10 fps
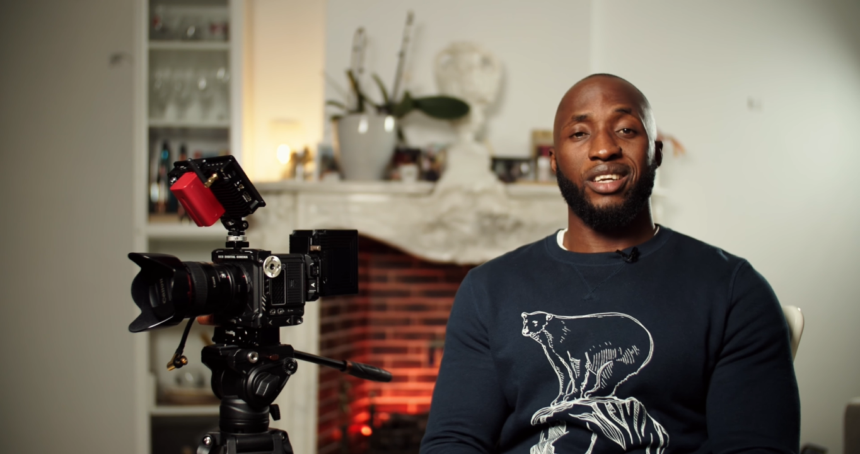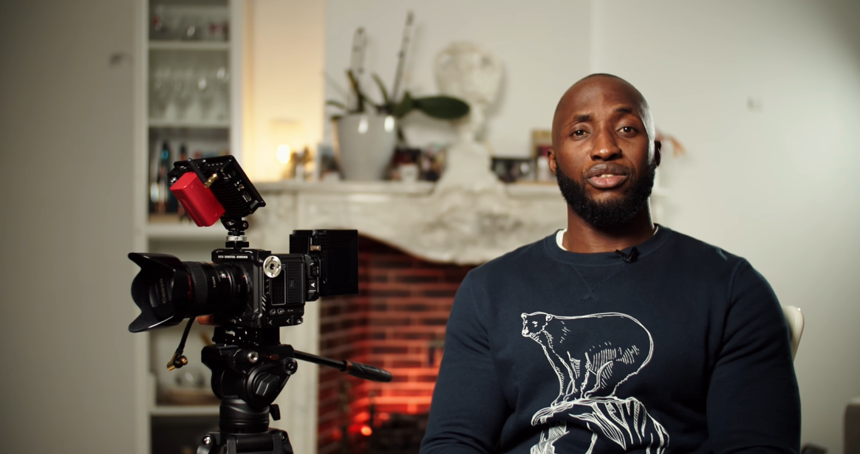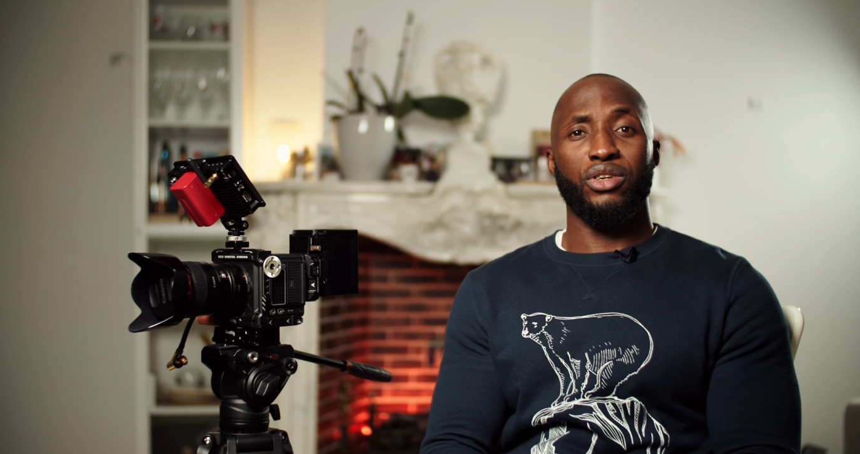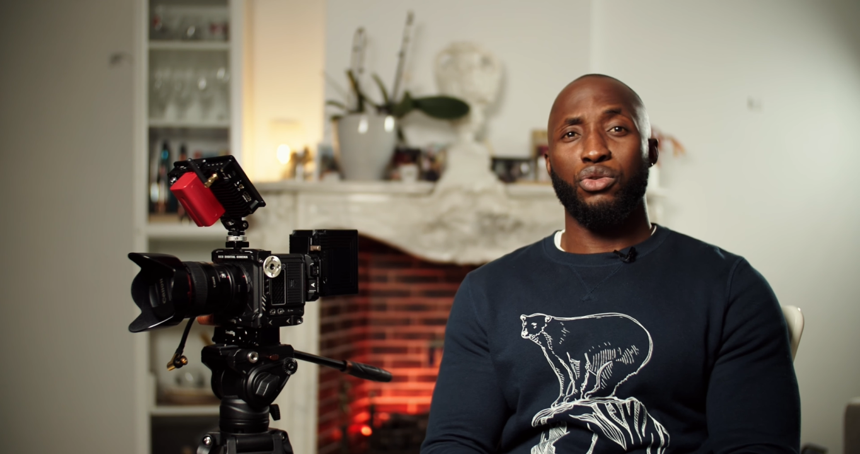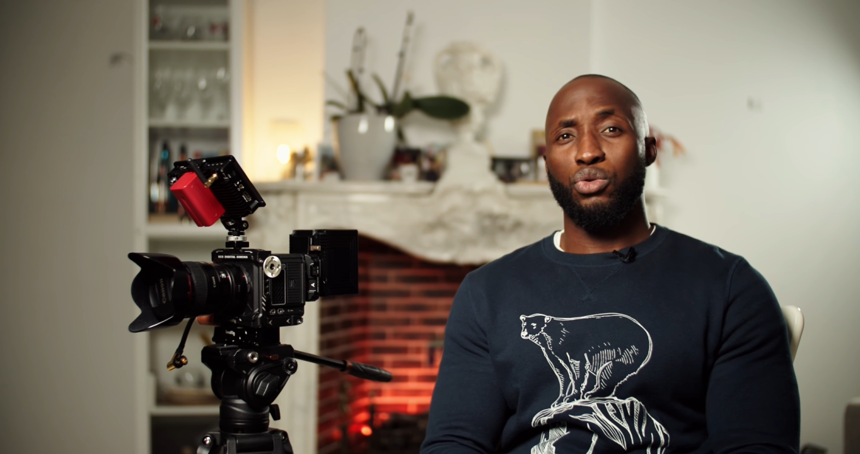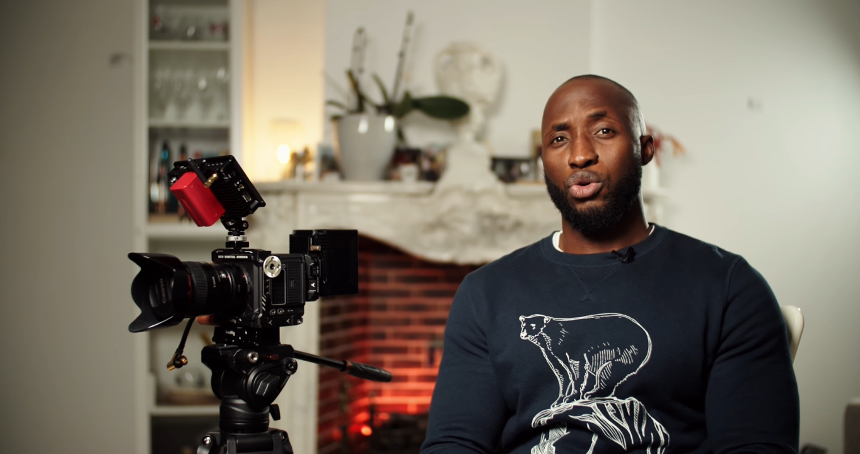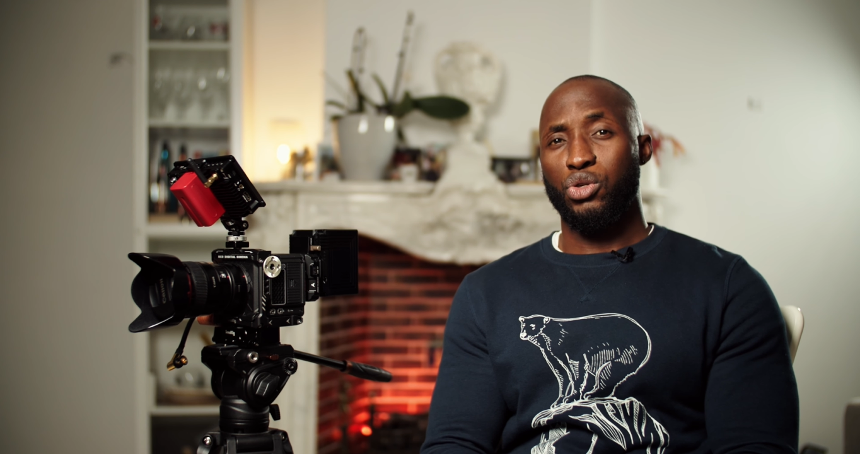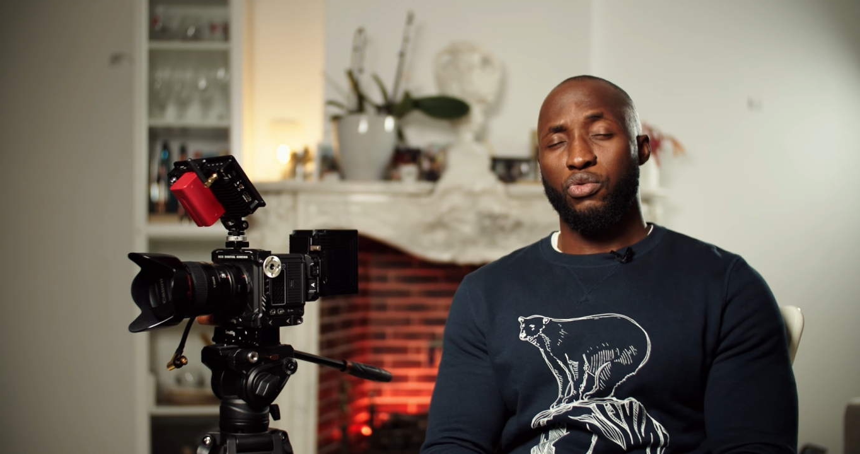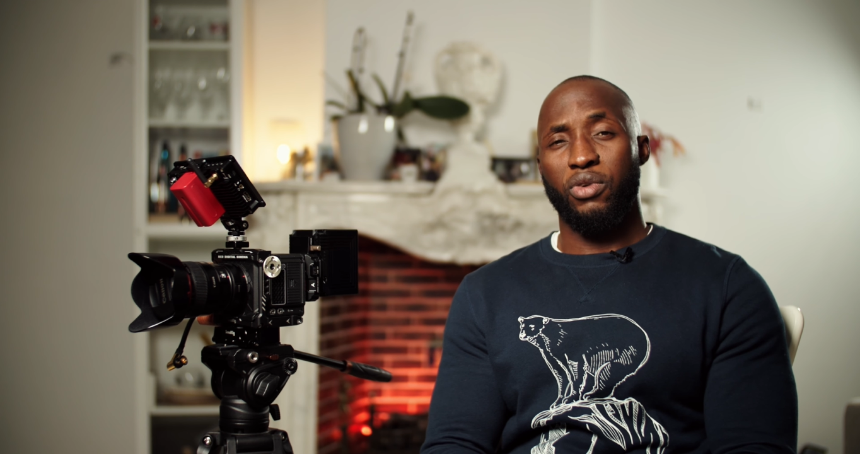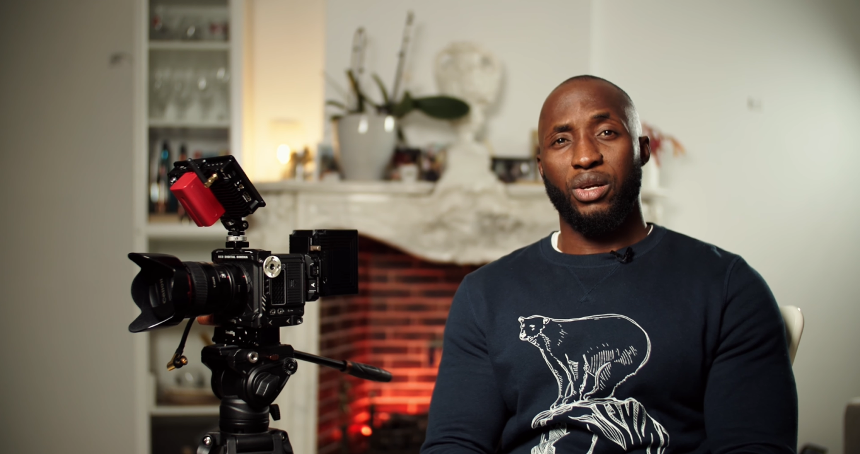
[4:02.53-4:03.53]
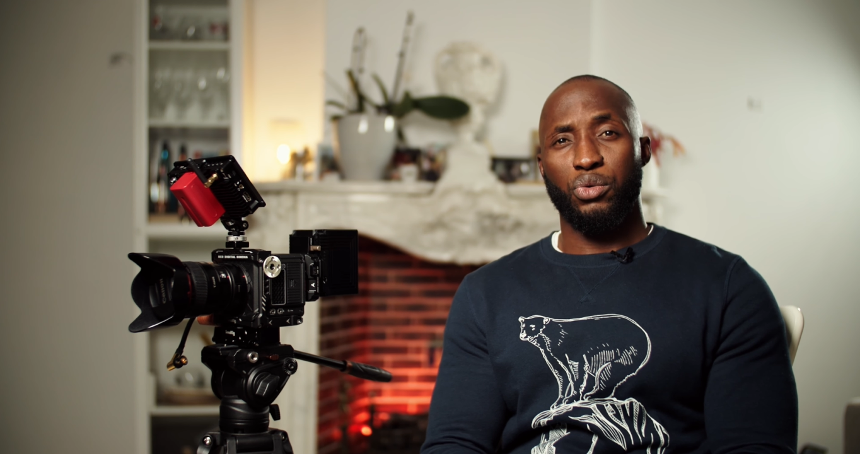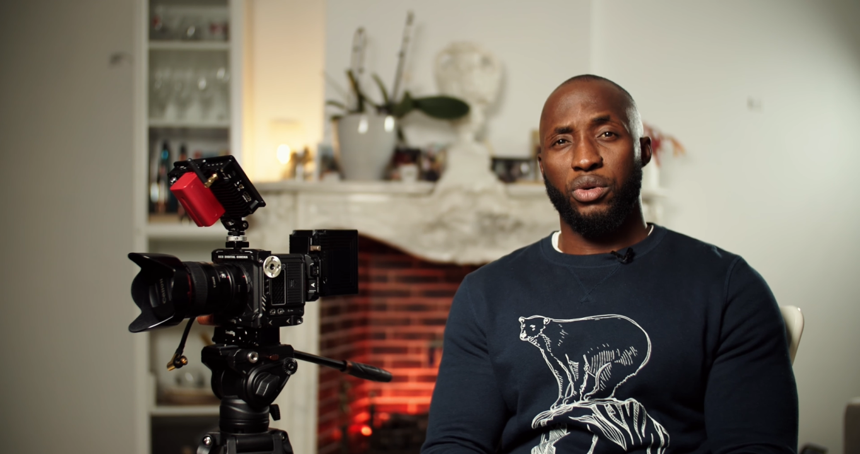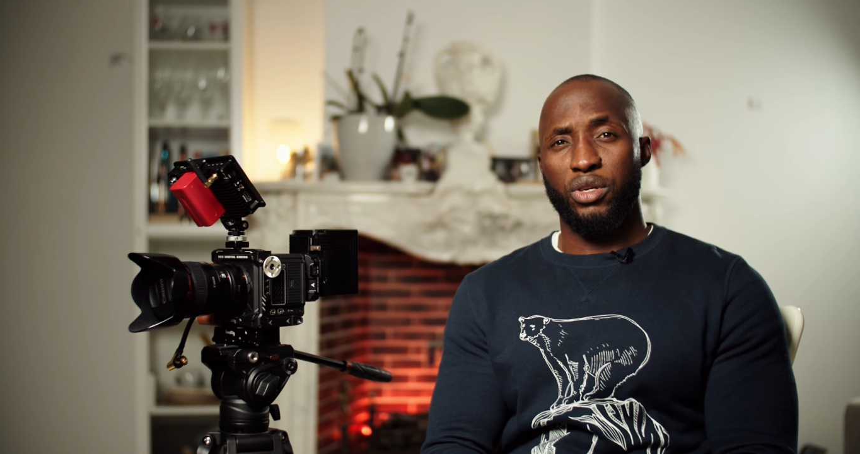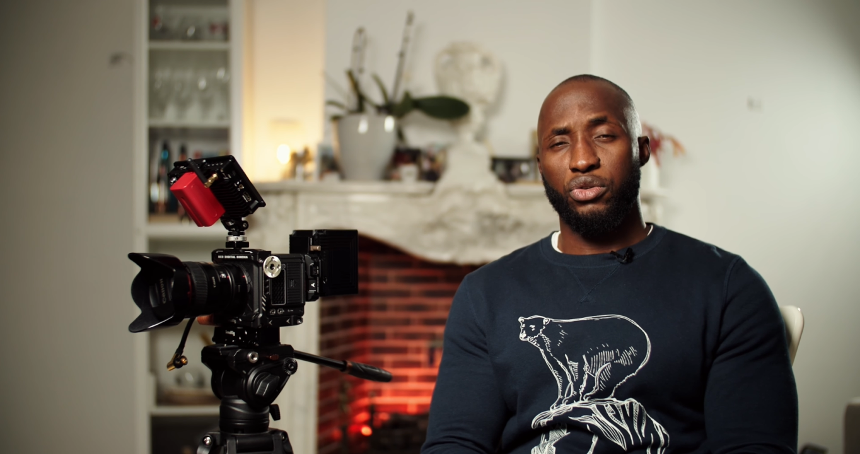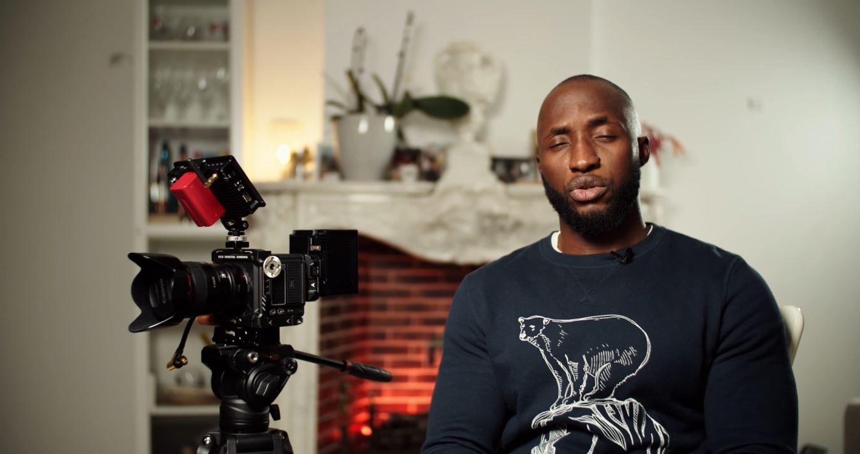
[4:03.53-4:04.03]
get really good ones too for like
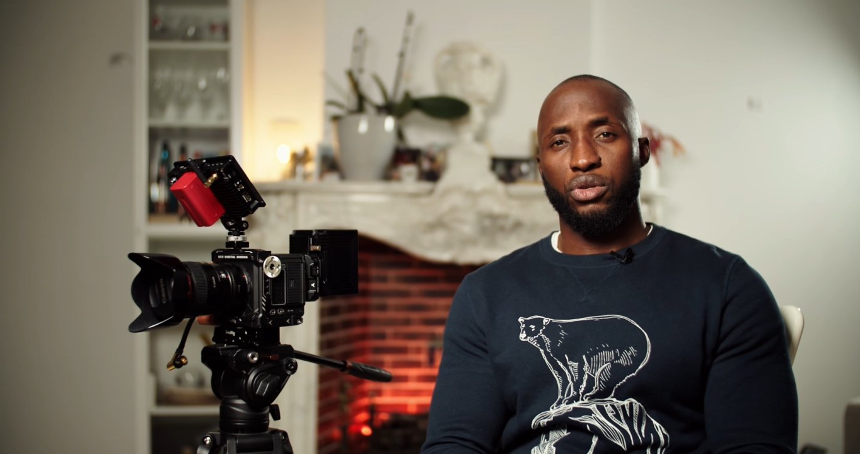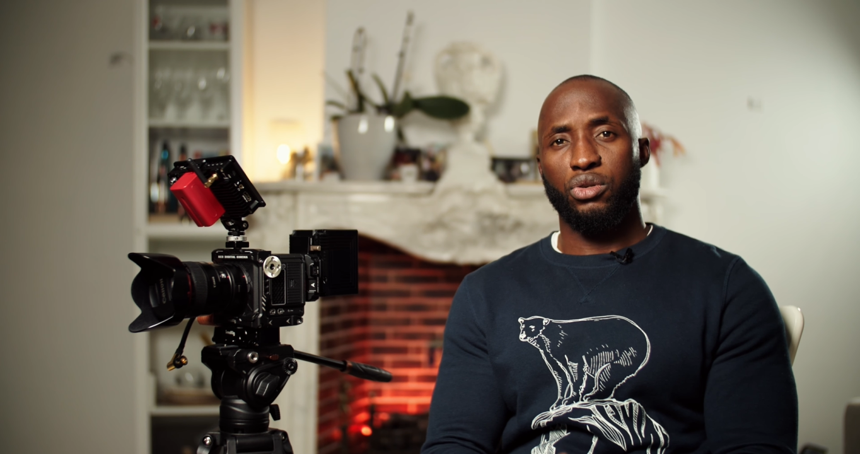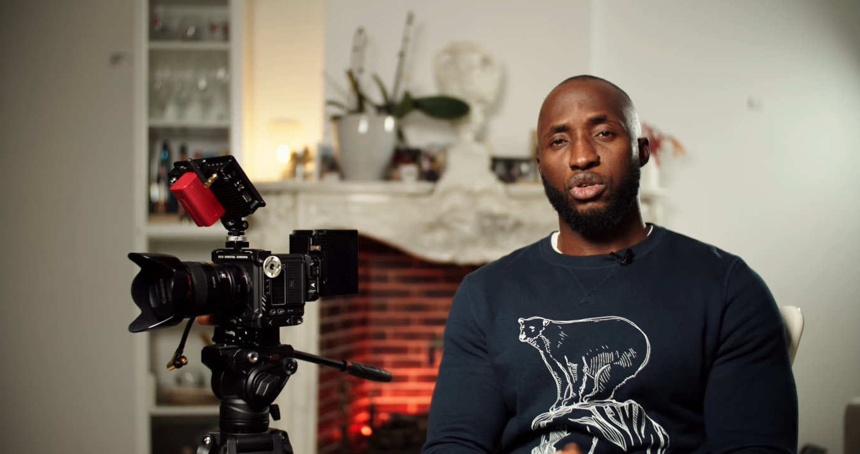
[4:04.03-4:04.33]
200 euros,